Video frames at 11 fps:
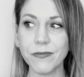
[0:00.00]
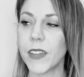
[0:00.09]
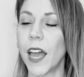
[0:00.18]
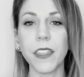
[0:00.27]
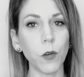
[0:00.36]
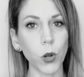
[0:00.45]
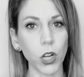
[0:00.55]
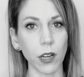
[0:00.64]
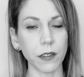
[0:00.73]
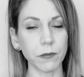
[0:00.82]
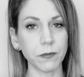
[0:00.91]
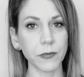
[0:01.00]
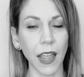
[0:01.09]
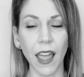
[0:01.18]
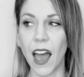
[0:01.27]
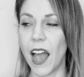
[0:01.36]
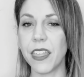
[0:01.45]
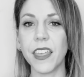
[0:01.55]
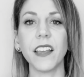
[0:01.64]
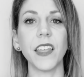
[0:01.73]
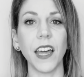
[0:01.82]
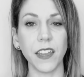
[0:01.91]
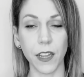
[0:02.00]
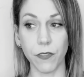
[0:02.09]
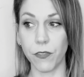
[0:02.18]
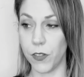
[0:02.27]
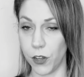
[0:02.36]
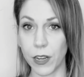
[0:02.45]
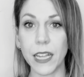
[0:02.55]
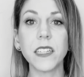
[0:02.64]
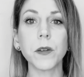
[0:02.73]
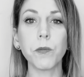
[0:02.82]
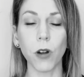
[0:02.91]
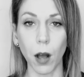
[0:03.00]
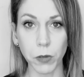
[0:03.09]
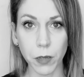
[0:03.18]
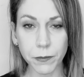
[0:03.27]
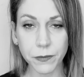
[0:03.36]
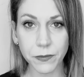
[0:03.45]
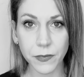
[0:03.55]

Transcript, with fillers: I think we're good. I think that if there is a problem,